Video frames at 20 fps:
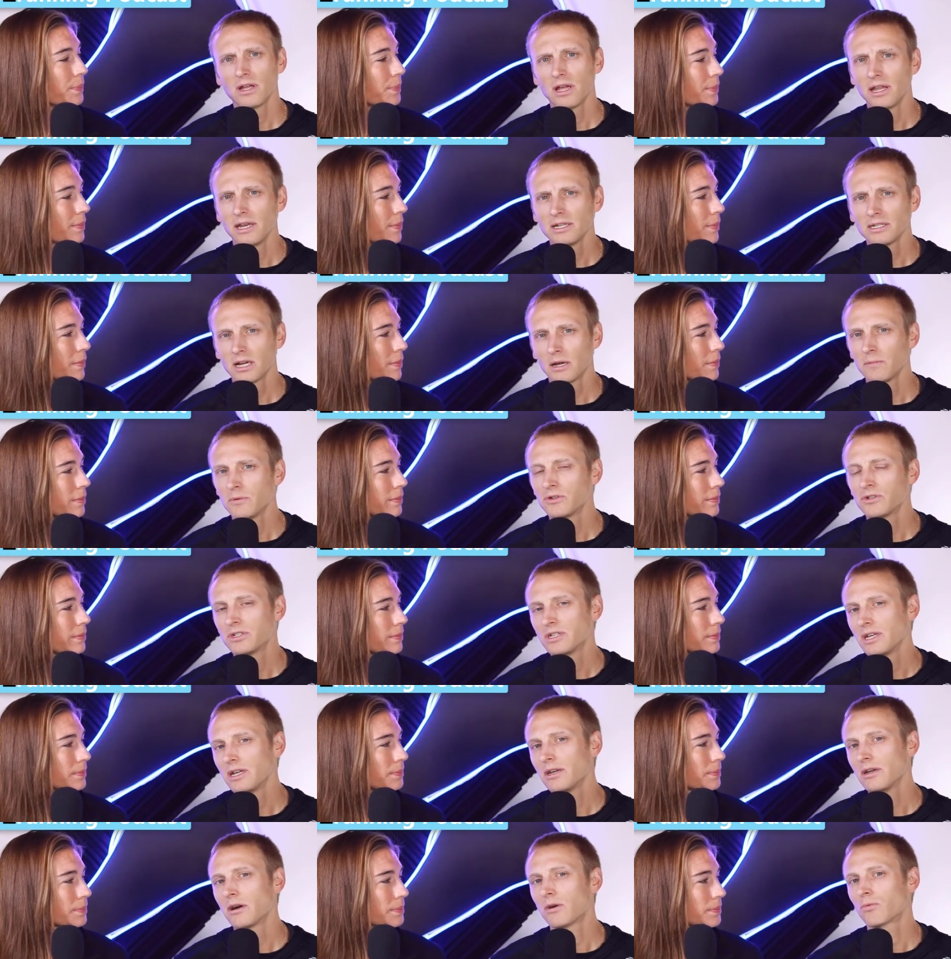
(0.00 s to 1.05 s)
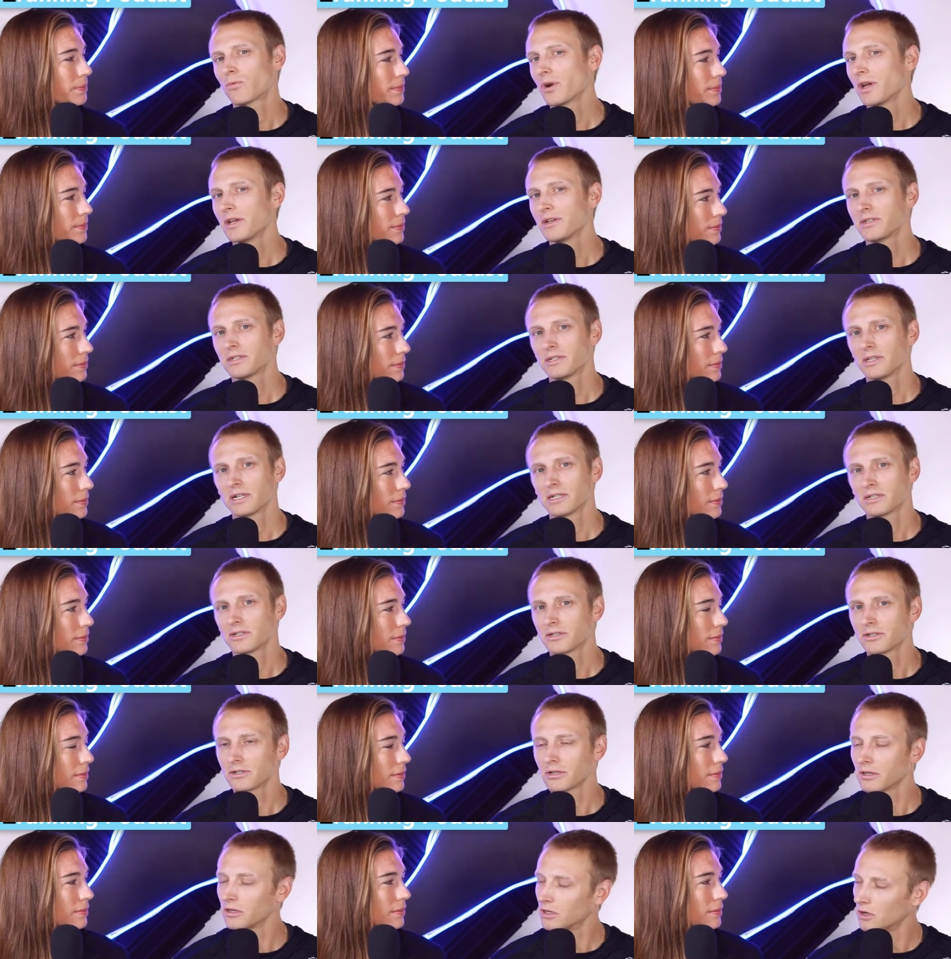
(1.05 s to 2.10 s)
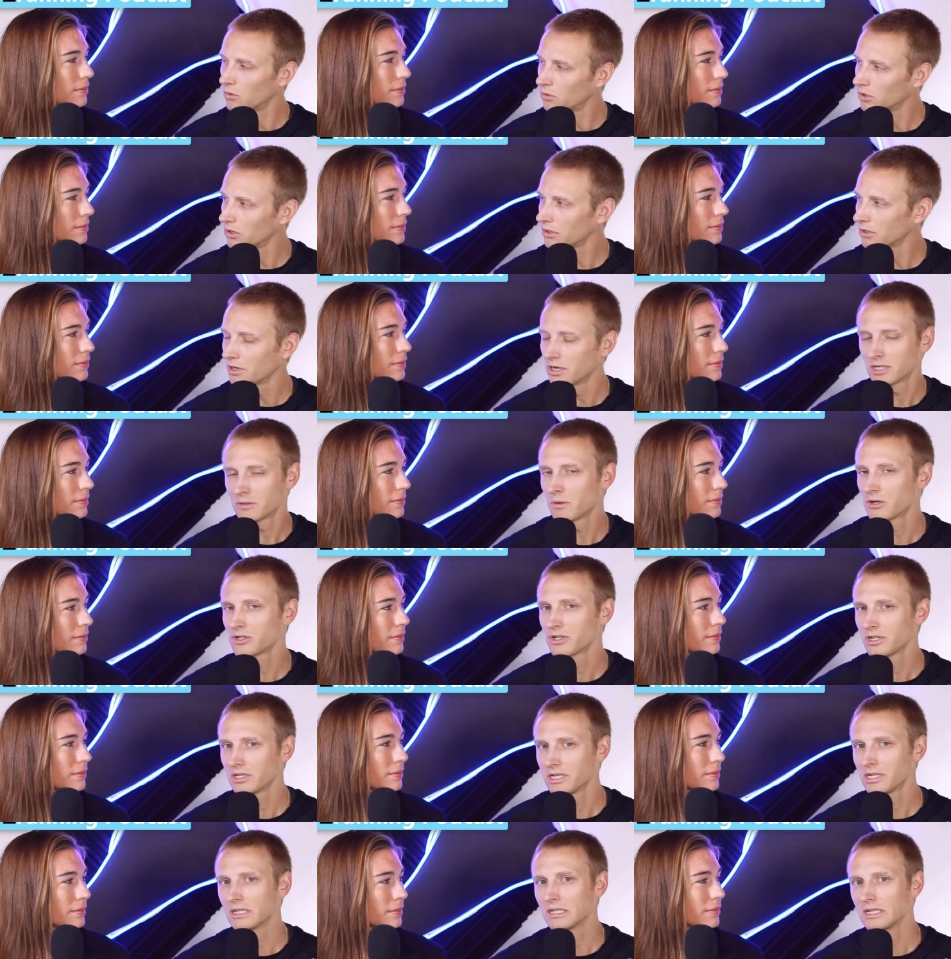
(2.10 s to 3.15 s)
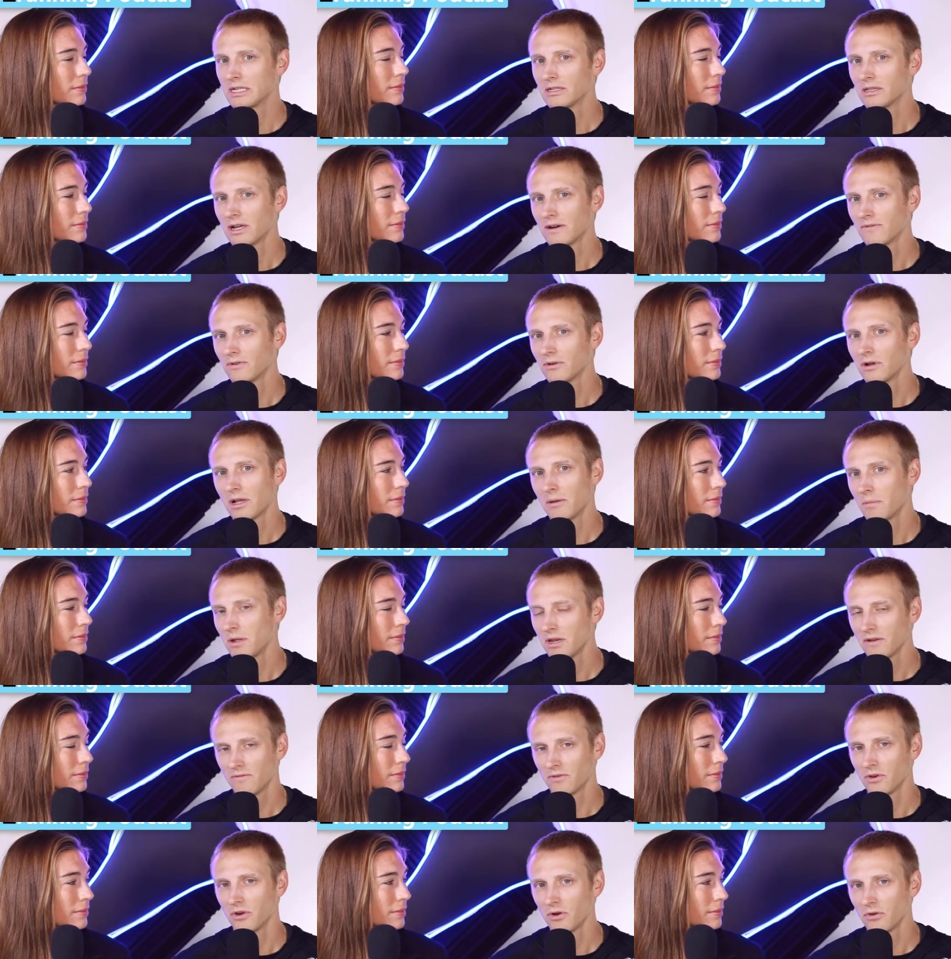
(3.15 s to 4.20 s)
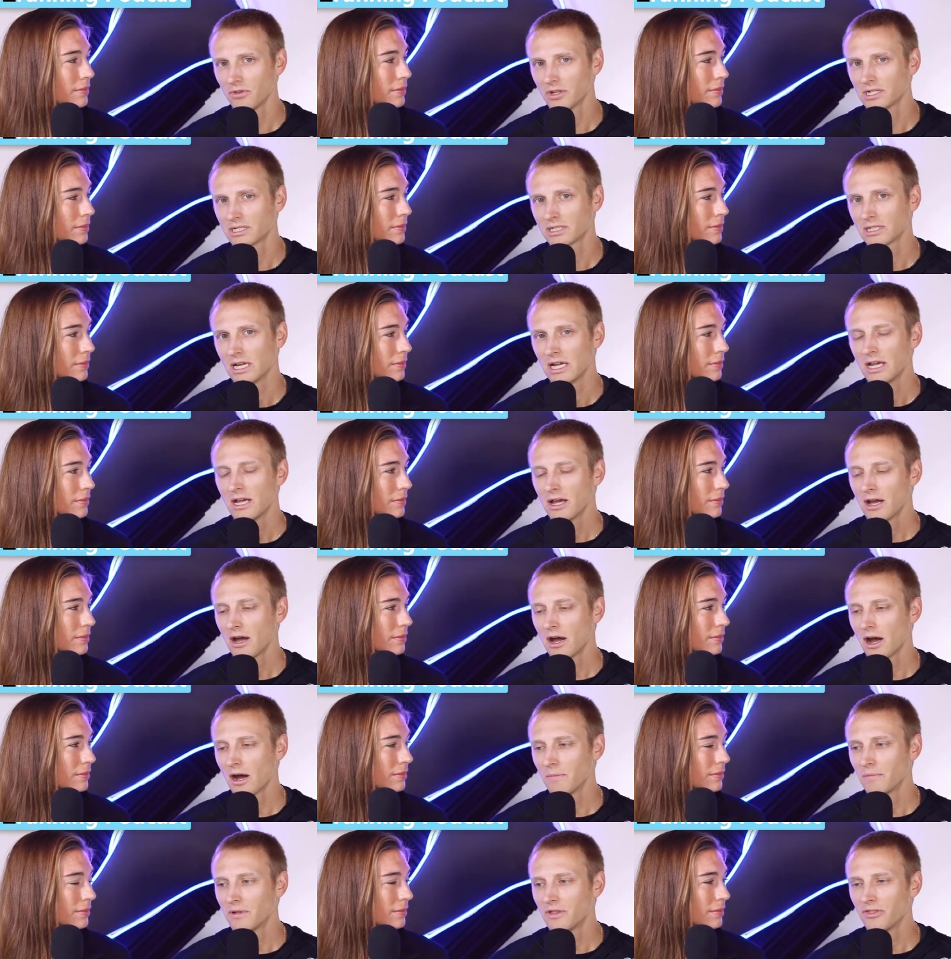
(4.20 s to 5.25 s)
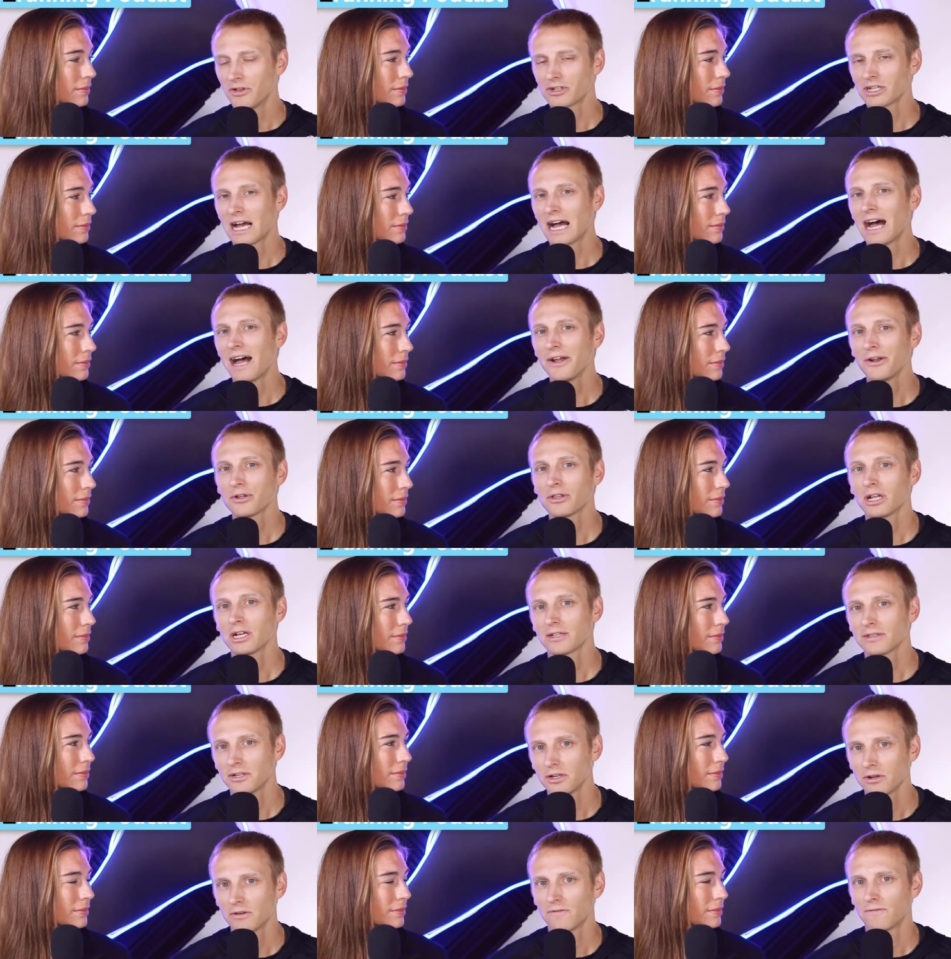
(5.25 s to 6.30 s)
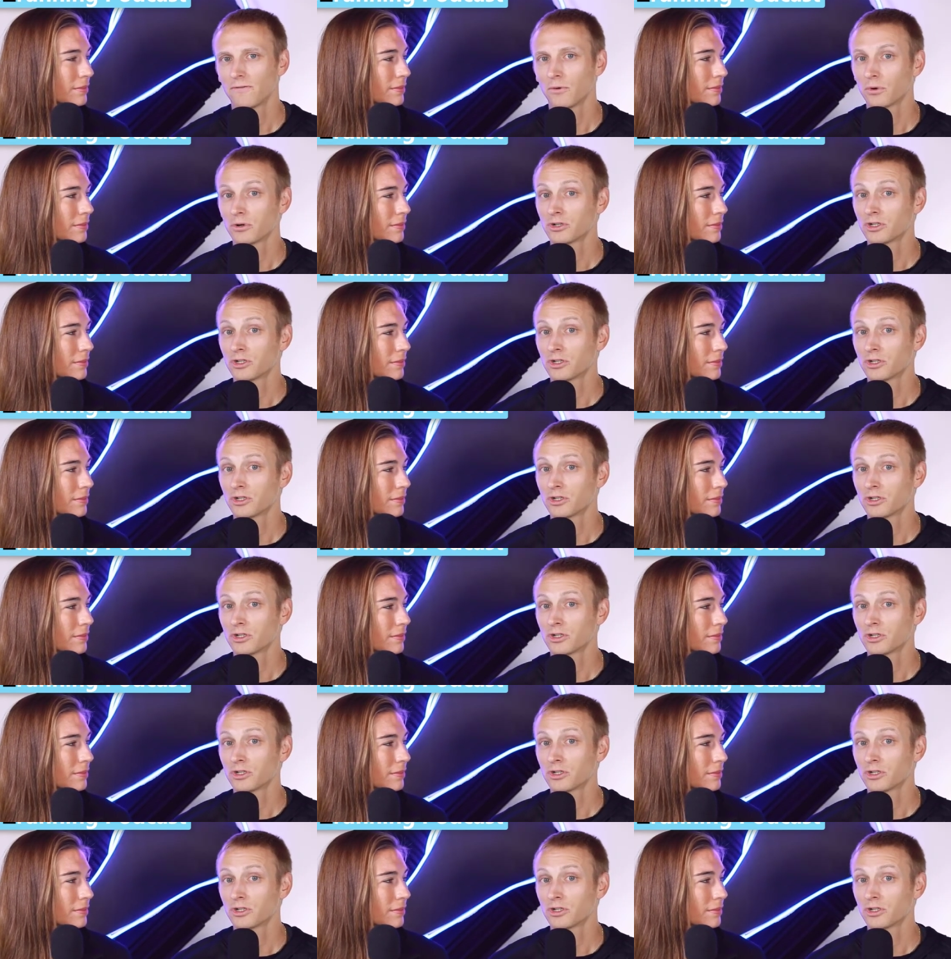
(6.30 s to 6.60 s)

Speaker 1: you see a race that's slower, especially at the elite level, and many of you know this, there's a higher likelihood for